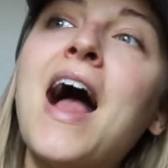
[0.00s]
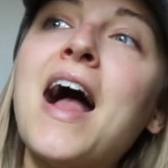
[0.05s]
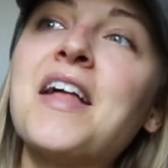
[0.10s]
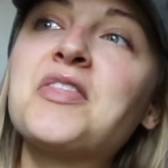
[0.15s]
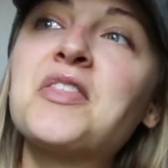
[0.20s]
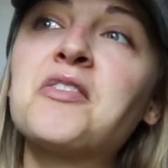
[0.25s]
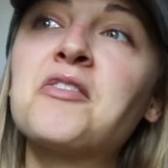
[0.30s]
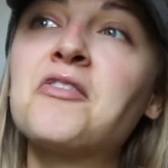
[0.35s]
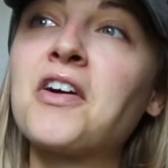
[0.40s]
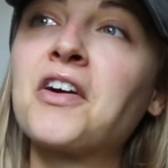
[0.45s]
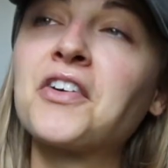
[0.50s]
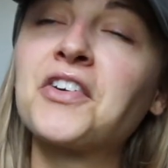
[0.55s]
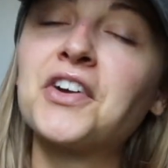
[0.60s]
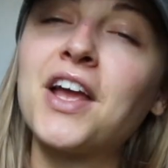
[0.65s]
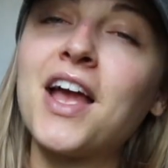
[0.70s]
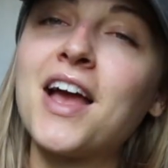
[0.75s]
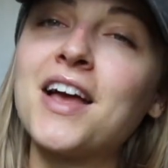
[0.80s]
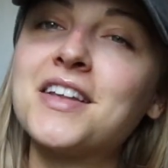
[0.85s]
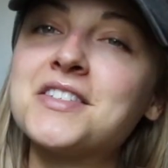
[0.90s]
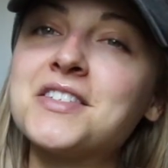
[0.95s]
at the
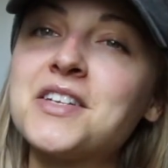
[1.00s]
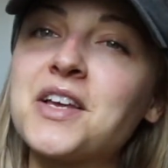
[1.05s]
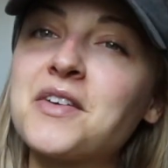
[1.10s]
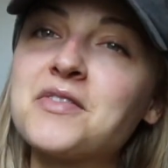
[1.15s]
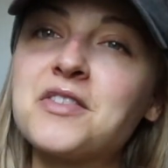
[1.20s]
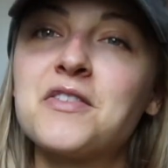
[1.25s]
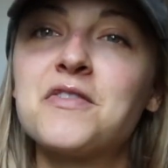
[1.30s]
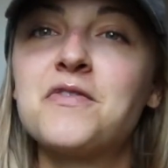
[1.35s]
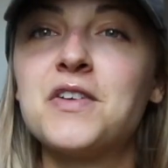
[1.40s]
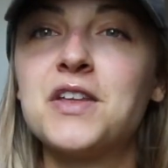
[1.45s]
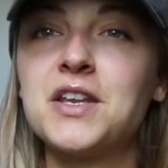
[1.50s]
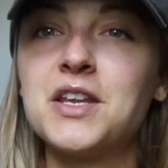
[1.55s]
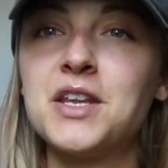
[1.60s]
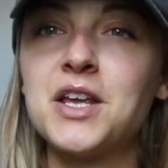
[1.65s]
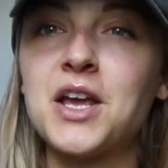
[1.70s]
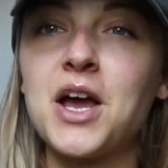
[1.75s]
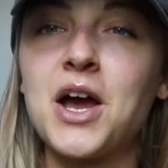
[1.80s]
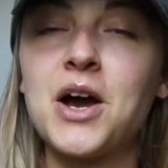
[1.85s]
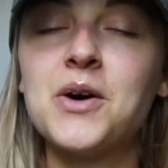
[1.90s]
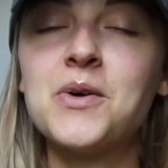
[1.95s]
very end of the
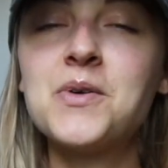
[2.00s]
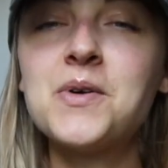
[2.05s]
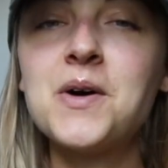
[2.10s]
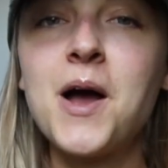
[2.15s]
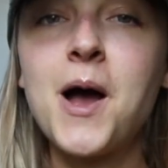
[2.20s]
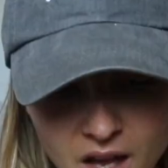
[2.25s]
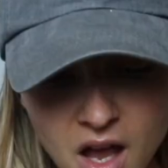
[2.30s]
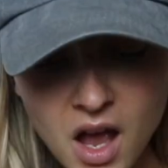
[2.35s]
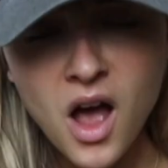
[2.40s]
video.